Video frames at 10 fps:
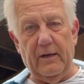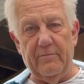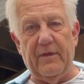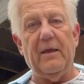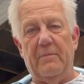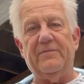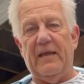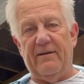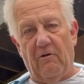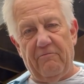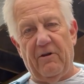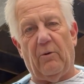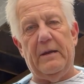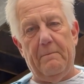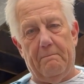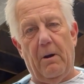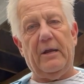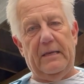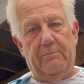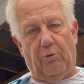They admit they have a very
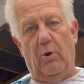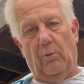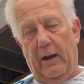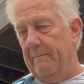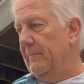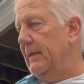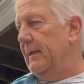buggy program.